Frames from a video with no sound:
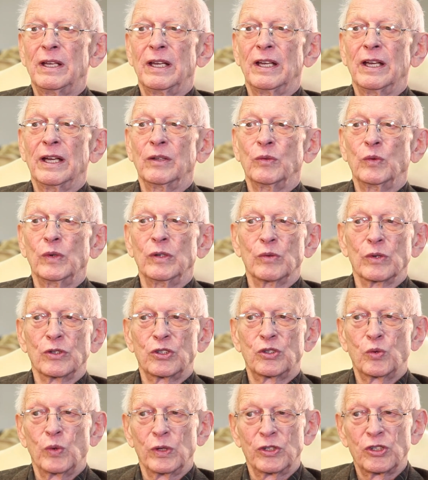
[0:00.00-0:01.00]
and we were
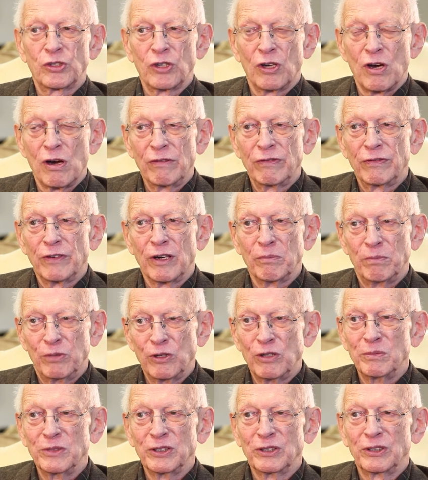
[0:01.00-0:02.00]
switched off our
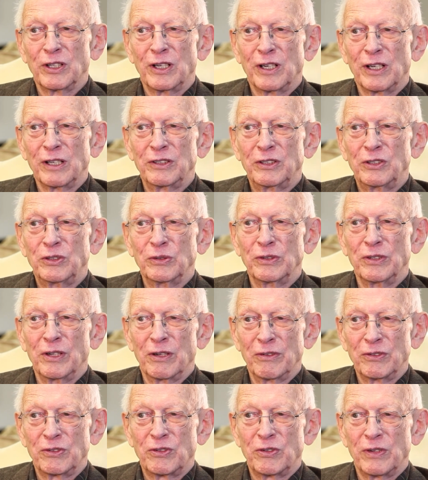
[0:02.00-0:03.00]
Pullman car to
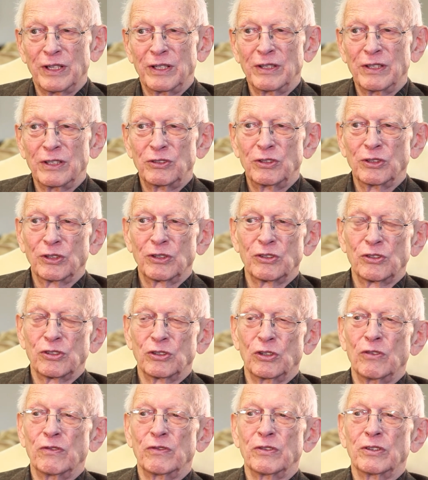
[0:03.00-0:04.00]
another train that took us
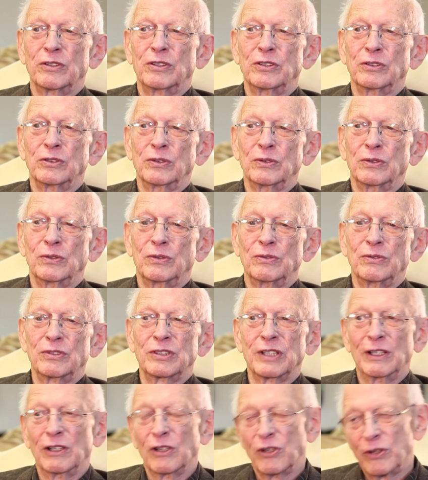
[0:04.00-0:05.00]
over to
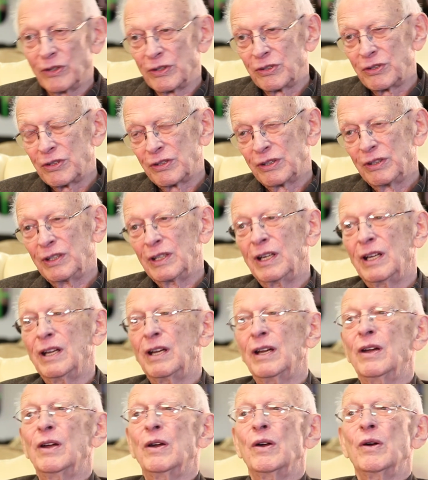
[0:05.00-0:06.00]
St. Louis,
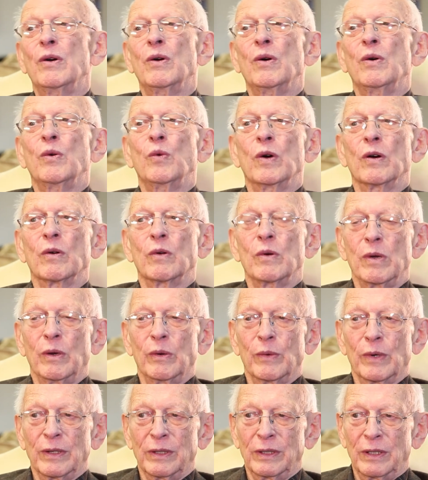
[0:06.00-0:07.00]
where we
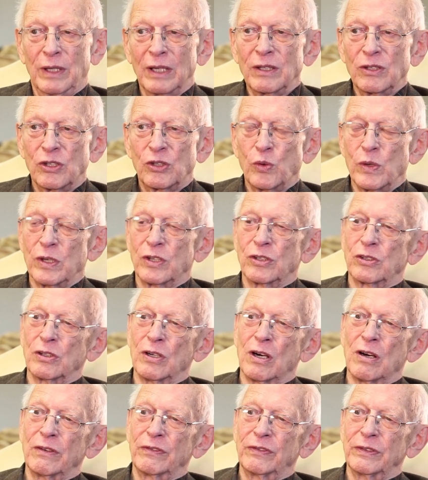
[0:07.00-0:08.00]
were again switched
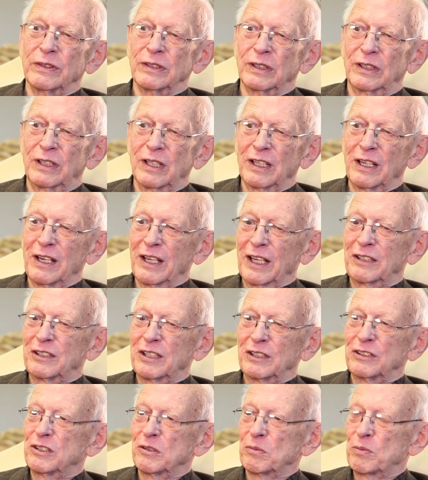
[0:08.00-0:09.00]
off and
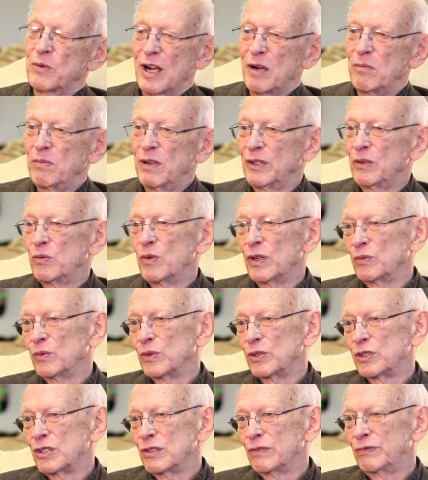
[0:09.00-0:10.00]
connected to probably what
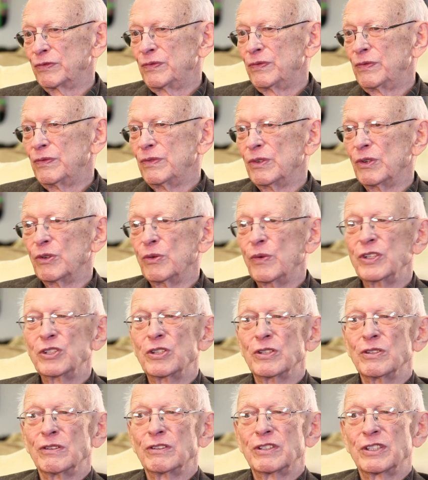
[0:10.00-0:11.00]
was the
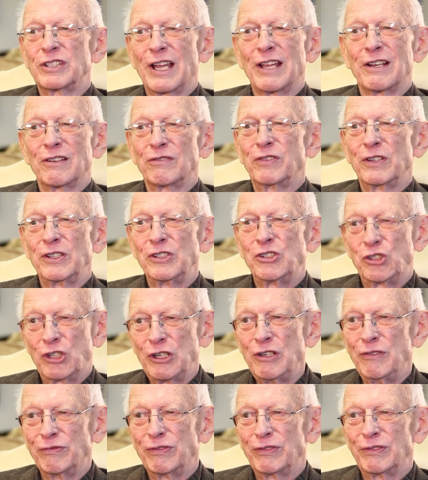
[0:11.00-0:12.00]
original Santa Fe
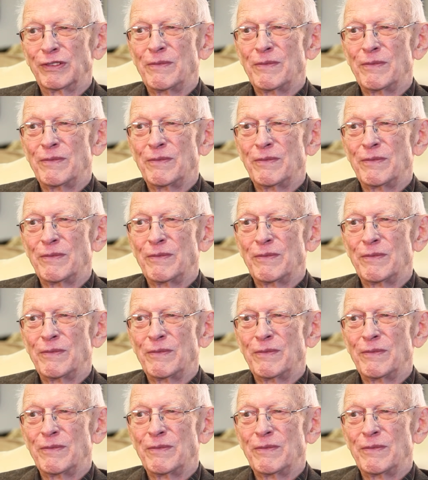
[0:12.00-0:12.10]
Chief,